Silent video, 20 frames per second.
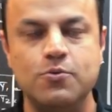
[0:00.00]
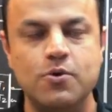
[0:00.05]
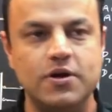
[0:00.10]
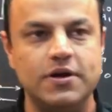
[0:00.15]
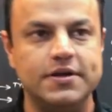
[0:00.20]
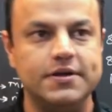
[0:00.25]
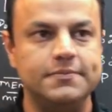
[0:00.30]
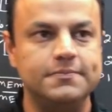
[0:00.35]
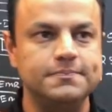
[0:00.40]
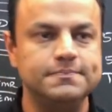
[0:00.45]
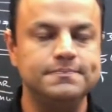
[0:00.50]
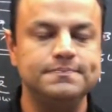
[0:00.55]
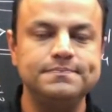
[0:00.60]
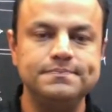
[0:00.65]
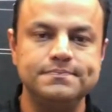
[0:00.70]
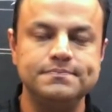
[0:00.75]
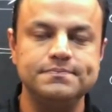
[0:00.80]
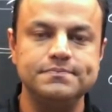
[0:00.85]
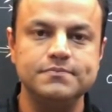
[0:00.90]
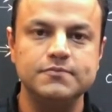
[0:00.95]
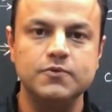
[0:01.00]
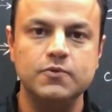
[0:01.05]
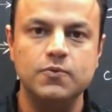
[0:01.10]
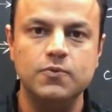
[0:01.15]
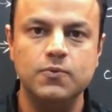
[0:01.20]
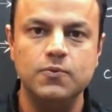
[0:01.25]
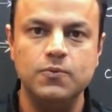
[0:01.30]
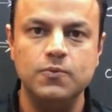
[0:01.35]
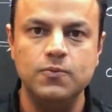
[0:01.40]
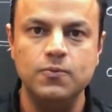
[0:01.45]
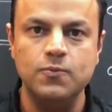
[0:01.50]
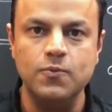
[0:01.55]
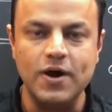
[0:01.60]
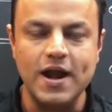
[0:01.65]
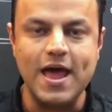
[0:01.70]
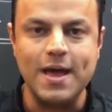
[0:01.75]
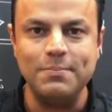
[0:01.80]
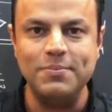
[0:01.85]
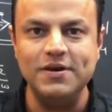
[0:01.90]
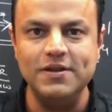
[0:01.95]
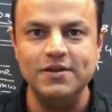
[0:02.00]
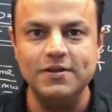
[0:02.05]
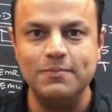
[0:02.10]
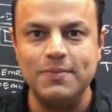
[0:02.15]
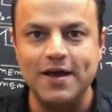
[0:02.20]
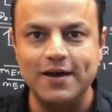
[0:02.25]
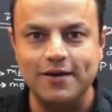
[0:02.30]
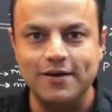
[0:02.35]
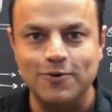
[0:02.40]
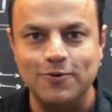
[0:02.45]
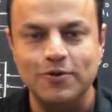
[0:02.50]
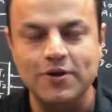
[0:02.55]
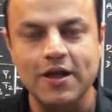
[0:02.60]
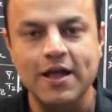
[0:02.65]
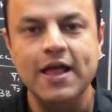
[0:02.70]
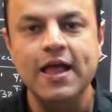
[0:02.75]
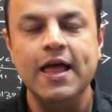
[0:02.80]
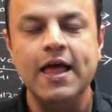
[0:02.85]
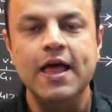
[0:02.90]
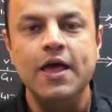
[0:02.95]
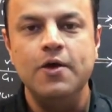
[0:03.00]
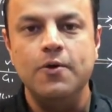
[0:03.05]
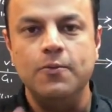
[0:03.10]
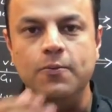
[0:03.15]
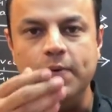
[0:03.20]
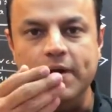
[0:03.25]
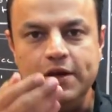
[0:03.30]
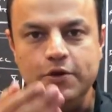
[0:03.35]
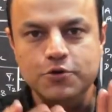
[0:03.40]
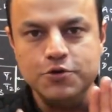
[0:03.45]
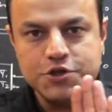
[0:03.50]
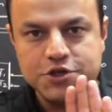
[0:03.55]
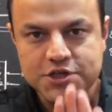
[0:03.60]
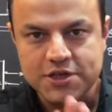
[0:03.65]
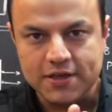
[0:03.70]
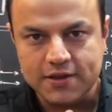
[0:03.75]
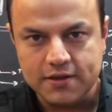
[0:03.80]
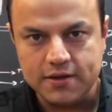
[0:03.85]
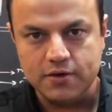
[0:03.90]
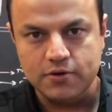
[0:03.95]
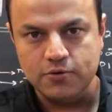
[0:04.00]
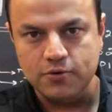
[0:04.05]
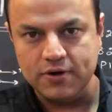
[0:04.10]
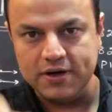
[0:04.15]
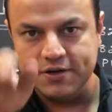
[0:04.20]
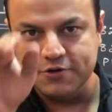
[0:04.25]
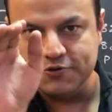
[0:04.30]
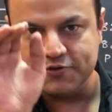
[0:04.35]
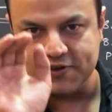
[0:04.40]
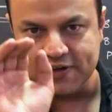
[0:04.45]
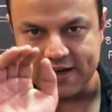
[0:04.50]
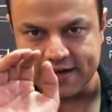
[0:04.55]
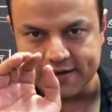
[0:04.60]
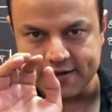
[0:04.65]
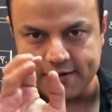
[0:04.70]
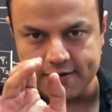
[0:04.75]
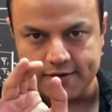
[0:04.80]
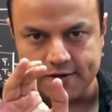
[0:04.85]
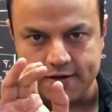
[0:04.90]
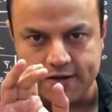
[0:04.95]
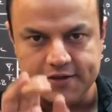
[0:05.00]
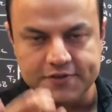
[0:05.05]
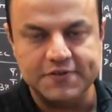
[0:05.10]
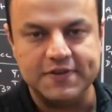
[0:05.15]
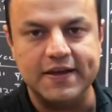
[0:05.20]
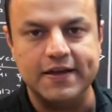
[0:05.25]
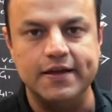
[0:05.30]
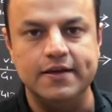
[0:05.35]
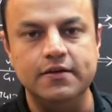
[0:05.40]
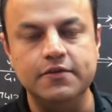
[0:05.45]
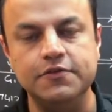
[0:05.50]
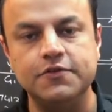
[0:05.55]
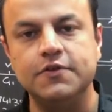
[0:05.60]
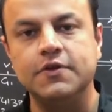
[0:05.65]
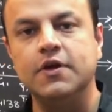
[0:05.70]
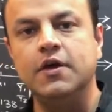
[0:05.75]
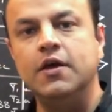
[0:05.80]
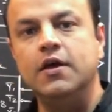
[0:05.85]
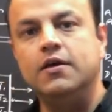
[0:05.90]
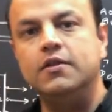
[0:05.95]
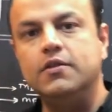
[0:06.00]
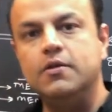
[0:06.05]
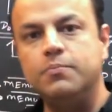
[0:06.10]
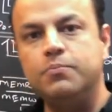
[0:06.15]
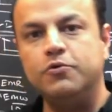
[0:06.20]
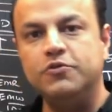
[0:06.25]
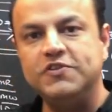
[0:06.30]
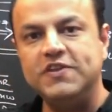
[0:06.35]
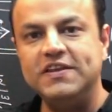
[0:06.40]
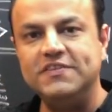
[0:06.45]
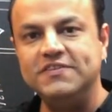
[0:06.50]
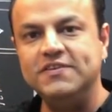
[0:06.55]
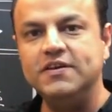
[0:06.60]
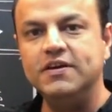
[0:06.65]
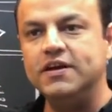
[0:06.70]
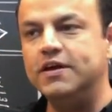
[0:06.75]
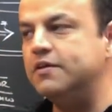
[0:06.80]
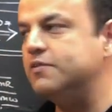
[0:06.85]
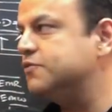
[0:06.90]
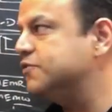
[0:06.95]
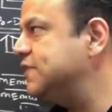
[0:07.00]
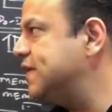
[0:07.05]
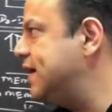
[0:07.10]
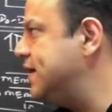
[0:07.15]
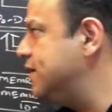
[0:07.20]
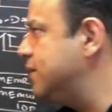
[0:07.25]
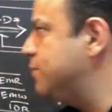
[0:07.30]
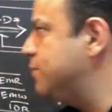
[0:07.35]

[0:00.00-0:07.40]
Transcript: want it. What happened in the background? When you shut the door and you selected 30 seconds, the processor gives an